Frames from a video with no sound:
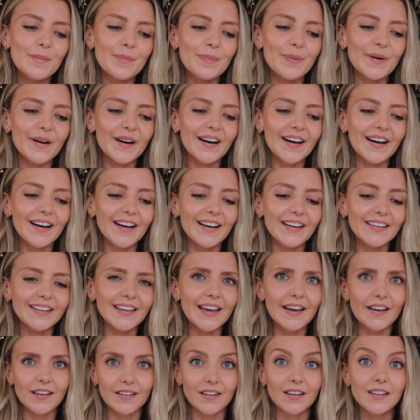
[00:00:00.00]
But
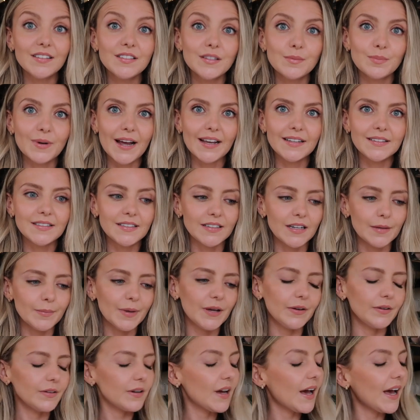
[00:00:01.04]
yeah, I got a surprising
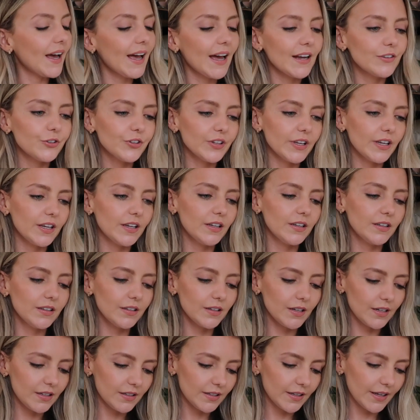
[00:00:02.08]
amount. I actually
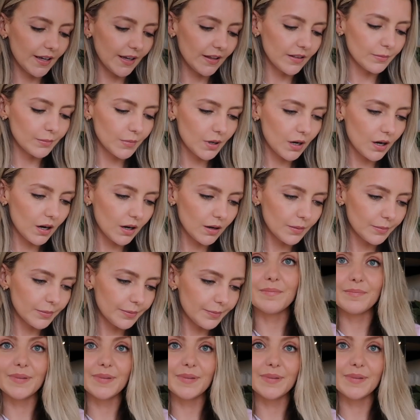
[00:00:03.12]
need to get them up.